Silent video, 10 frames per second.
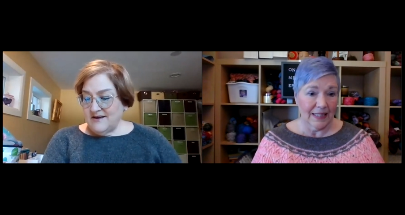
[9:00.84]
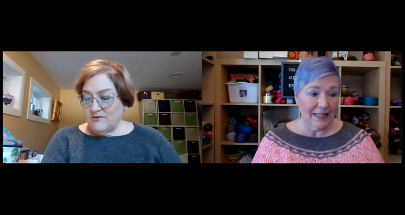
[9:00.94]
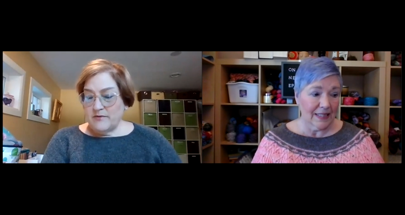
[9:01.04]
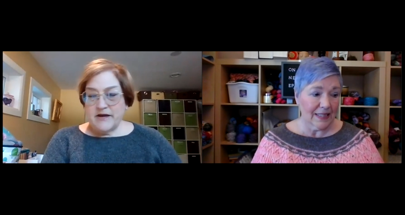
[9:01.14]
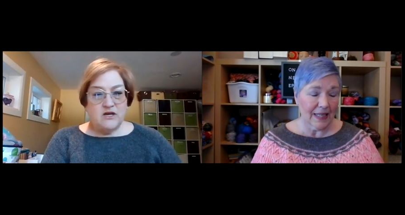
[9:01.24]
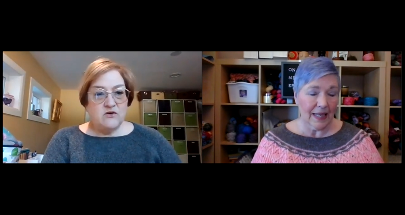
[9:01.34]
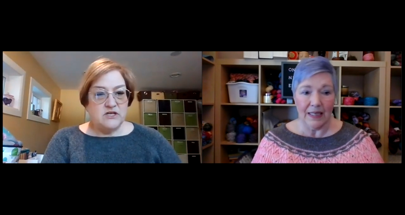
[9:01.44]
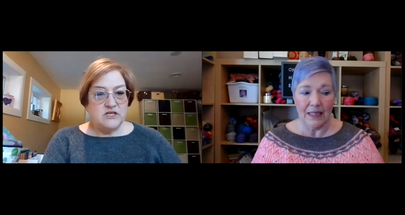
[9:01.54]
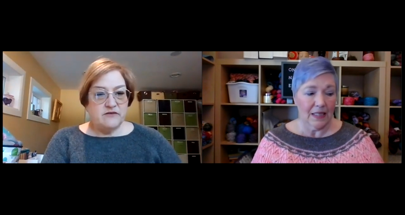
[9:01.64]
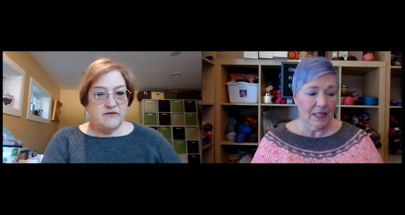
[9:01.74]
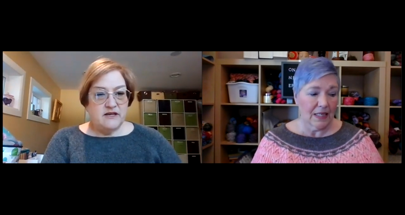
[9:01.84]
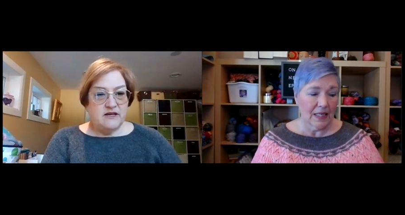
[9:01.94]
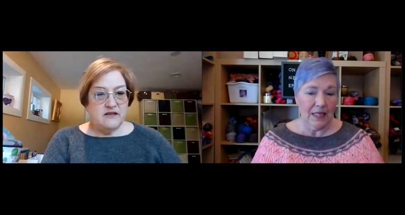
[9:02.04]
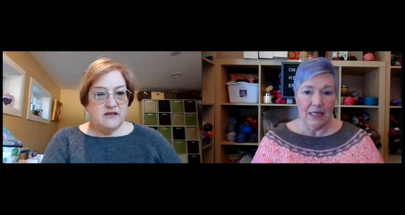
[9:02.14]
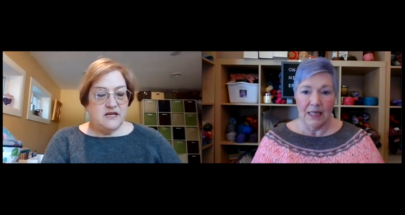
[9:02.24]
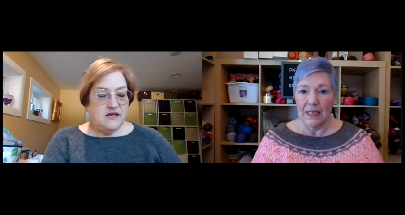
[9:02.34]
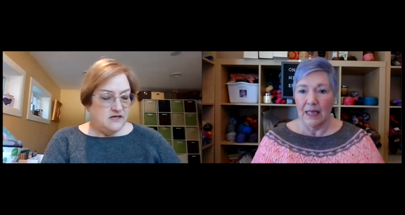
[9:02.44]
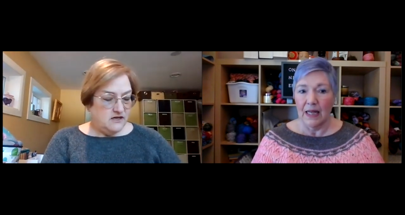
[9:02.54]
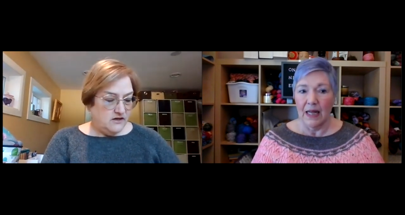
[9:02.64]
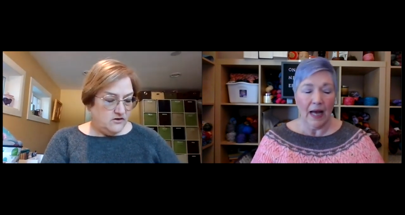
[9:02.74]
Speaker 1: What about you? Ready? Do you have any uh,
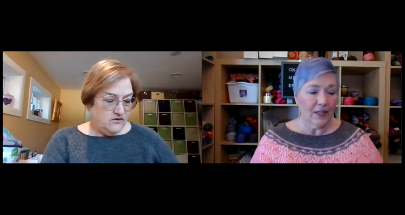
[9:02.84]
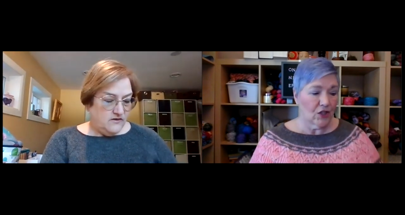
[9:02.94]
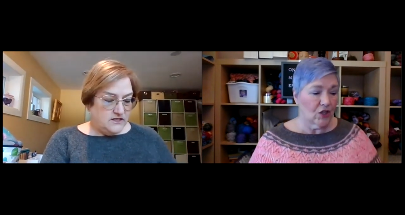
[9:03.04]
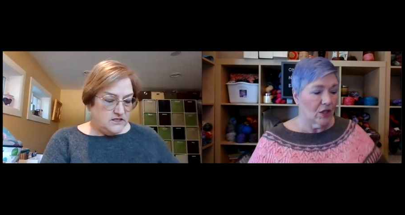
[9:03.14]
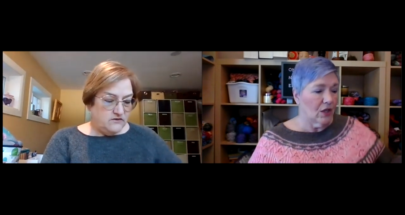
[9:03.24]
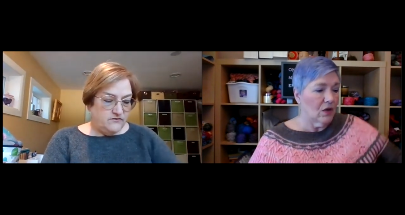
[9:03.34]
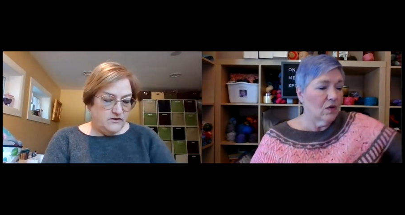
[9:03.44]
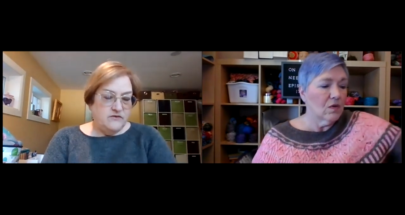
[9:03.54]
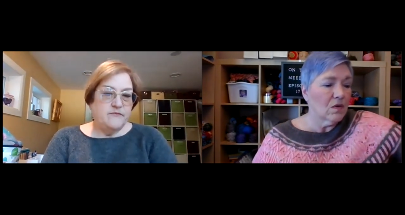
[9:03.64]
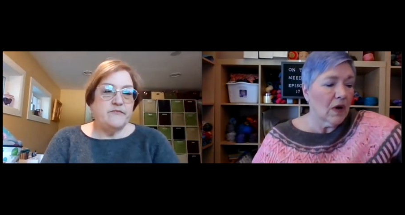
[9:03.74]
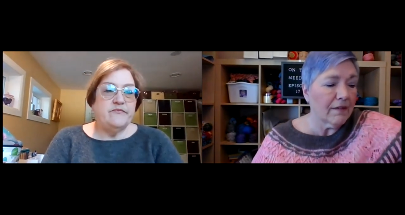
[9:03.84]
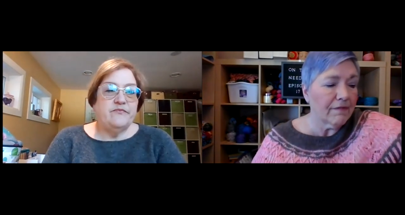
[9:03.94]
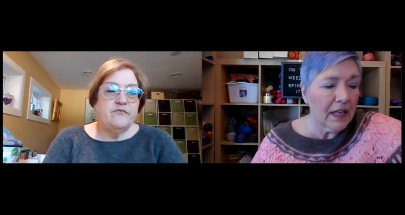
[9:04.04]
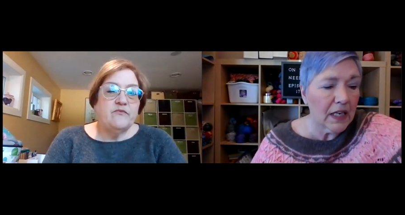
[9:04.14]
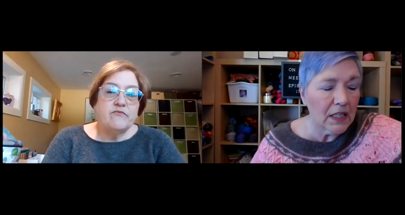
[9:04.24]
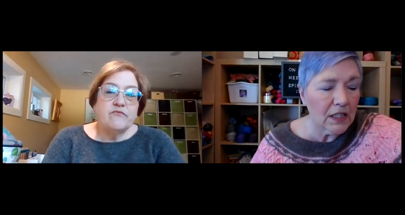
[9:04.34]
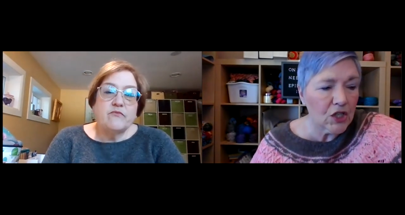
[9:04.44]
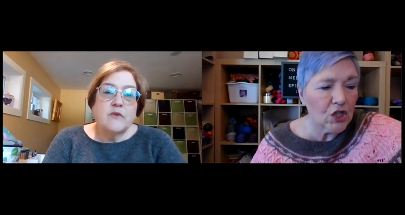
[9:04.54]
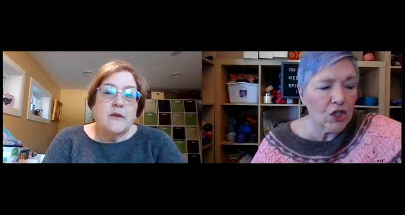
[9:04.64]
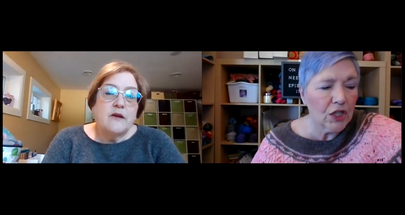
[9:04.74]
any other? I do. I
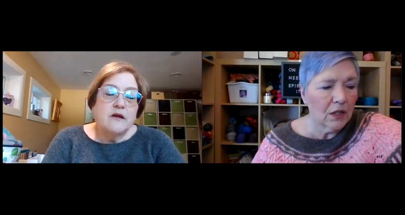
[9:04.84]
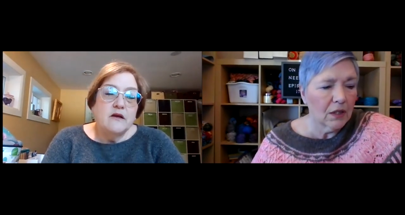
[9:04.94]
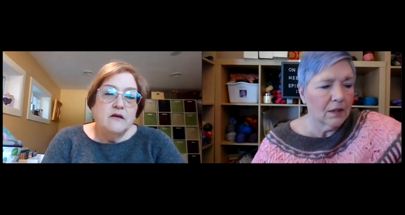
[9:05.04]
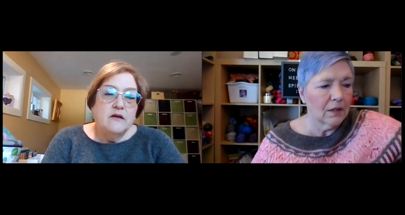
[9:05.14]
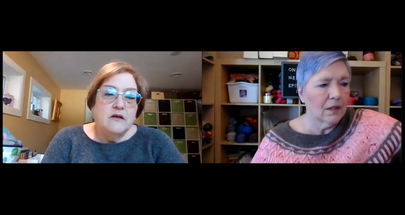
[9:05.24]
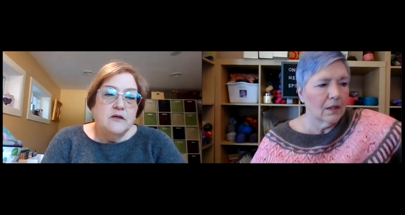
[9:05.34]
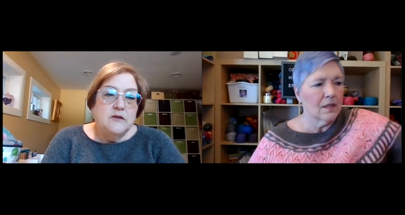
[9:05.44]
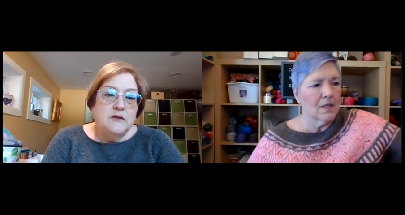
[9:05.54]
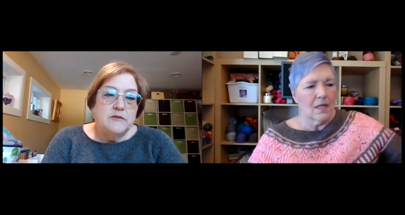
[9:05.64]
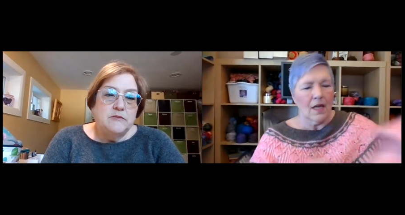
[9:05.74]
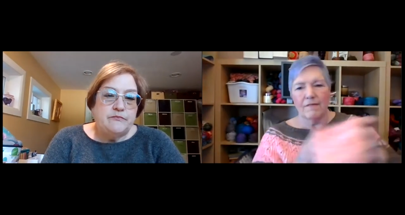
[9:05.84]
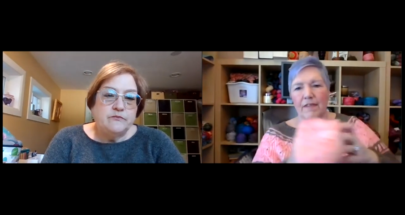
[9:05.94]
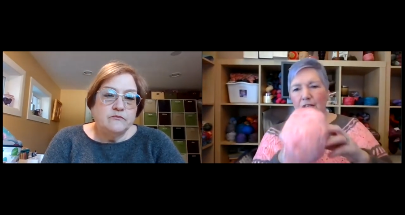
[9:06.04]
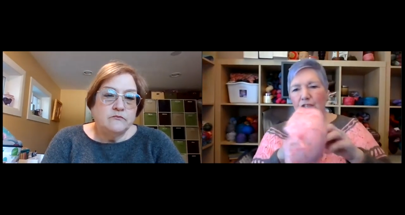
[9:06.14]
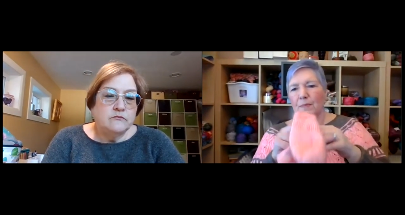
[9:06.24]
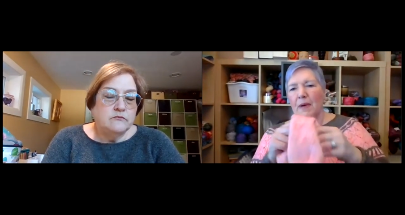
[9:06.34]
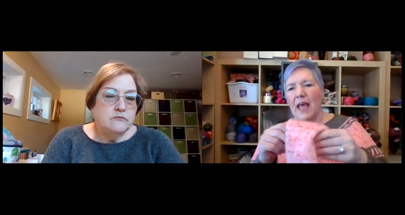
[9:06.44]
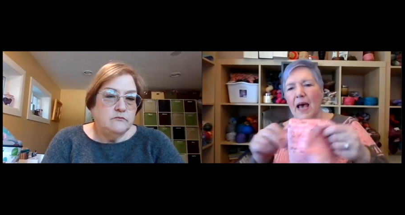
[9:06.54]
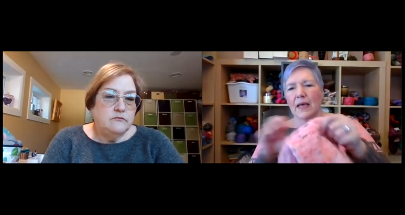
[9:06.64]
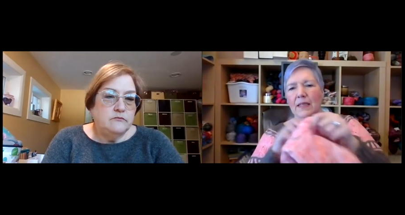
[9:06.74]
finished.
Speaker 2: I finished
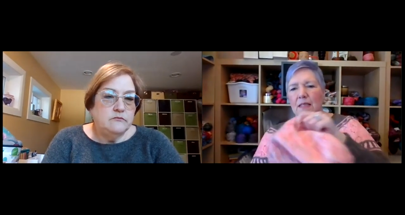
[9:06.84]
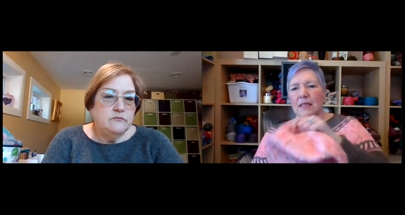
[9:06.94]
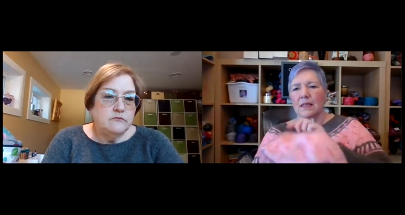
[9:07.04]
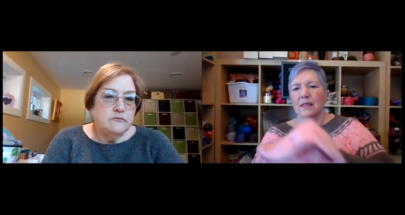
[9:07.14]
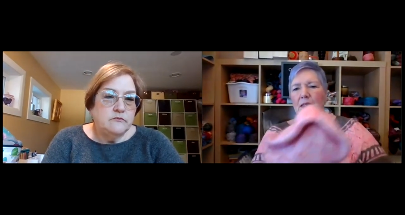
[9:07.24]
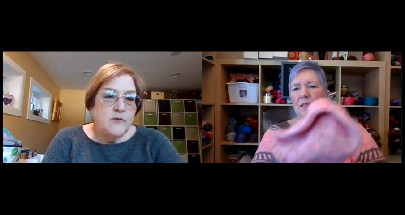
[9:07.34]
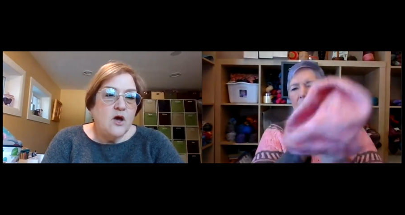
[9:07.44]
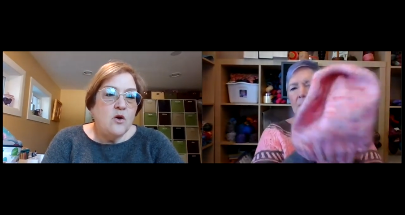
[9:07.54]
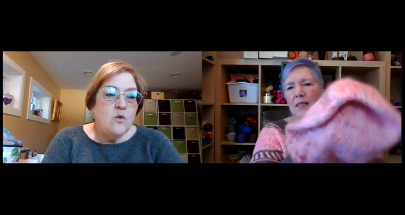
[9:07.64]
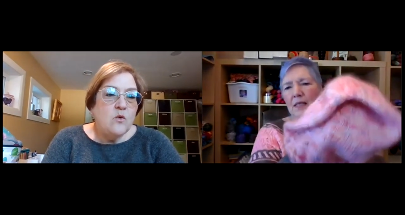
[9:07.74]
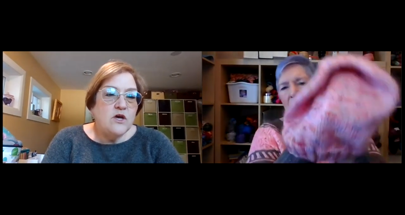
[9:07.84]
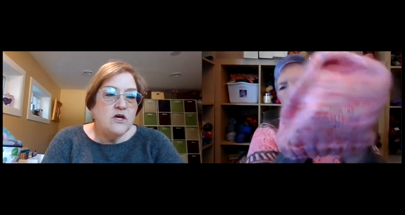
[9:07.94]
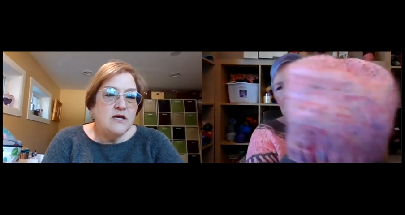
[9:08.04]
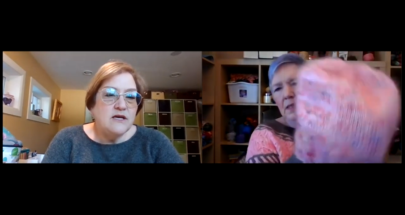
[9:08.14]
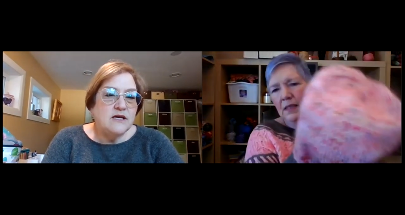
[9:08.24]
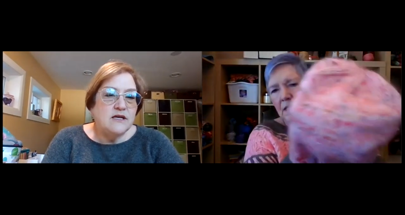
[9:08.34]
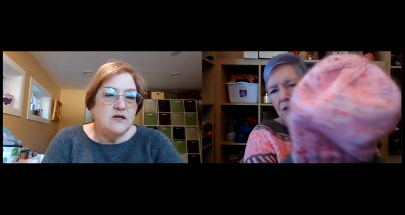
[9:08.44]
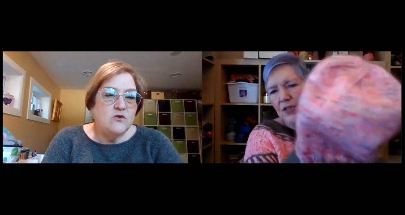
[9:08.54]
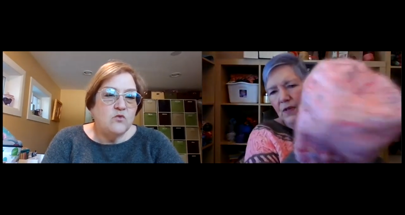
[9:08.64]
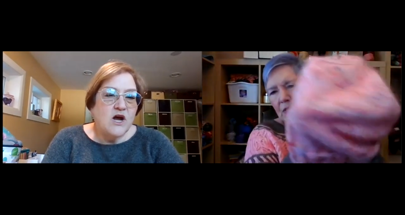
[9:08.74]
my hat. Oh,
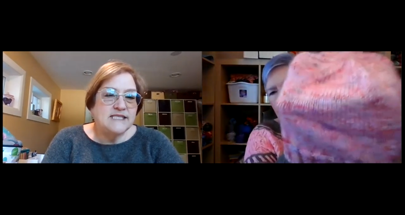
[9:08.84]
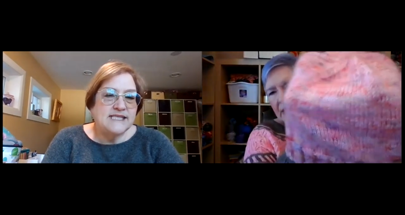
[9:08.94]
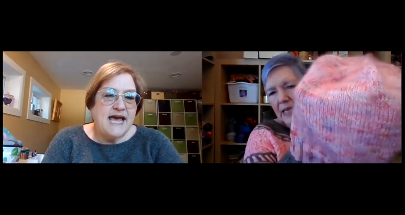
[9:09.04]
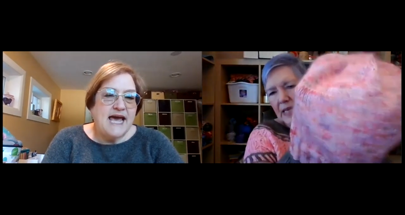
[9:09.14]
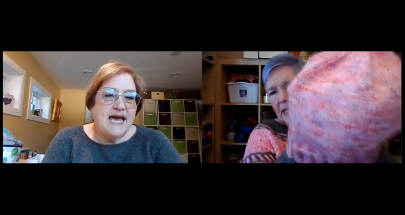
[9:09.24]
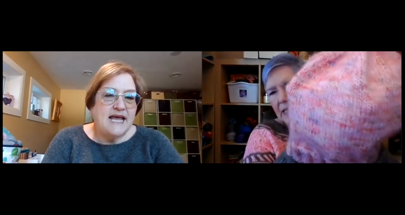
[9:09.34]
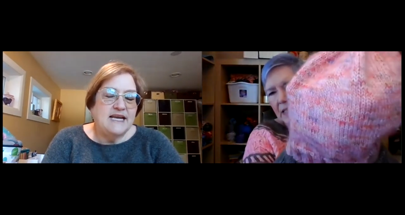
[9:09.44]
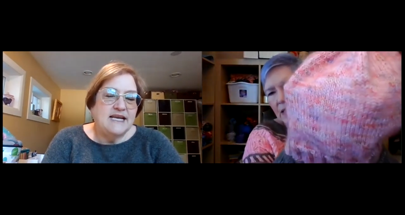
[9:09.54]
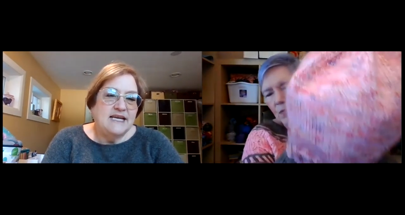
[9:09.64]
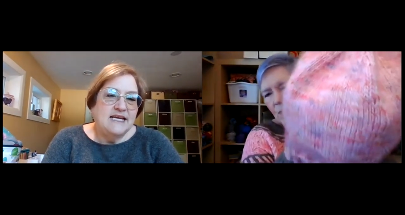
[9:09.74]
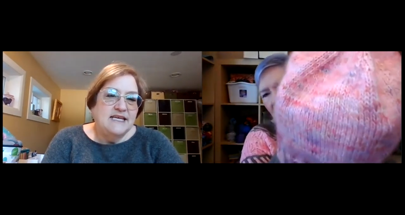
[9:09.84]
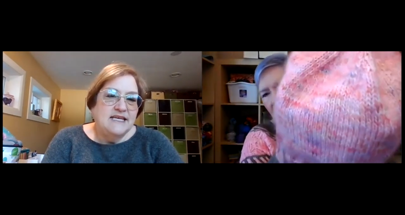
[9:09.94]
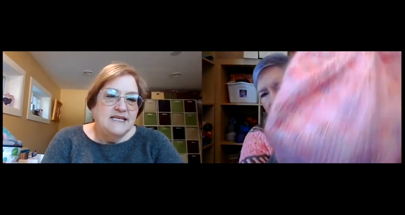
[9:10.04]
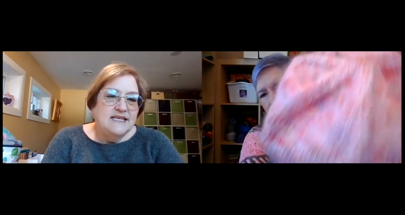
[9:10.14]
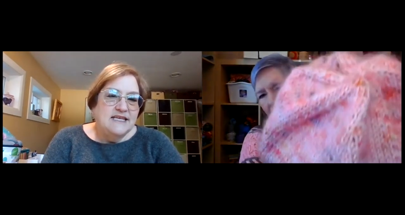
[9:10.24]
good. Your so Ross this hat. is the Ross